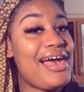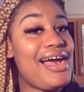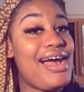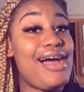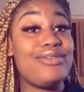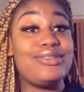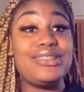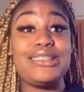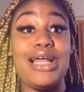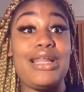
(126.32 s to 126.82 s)
I
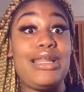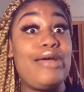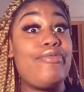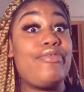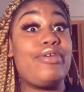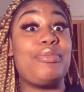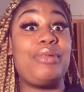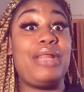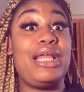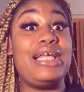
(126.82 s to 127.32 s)
was all over
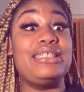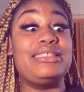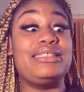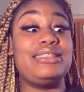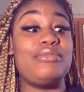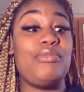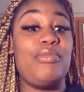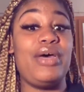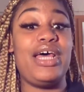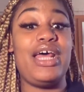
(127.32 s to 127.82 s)
the
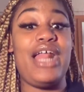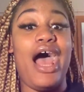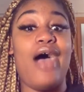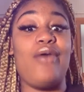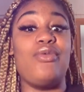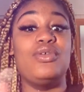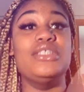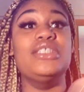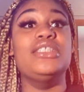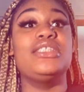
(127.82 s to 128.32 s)
place. But I
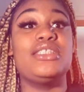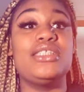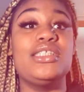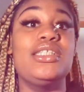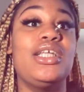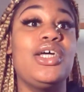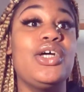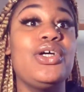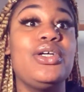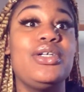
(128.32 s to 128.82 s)
wanted to
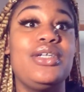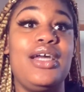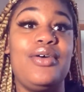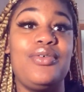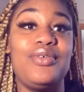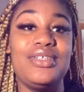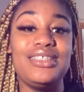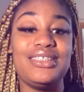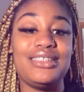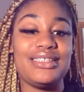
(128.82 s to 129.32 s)
learn. I
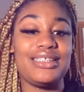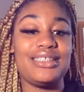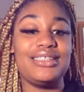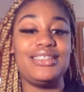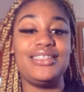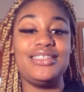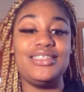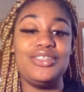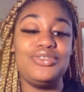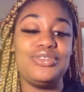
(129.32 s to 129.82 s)
wanted to
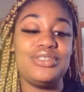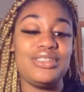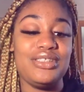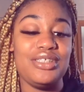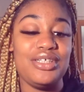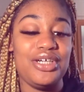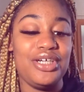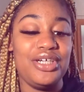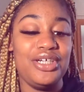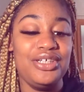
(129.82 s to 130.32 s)
continue to
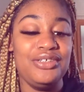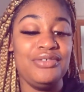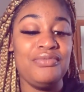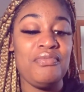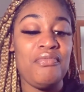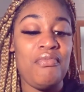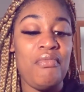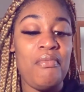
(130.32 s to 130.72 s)
learn.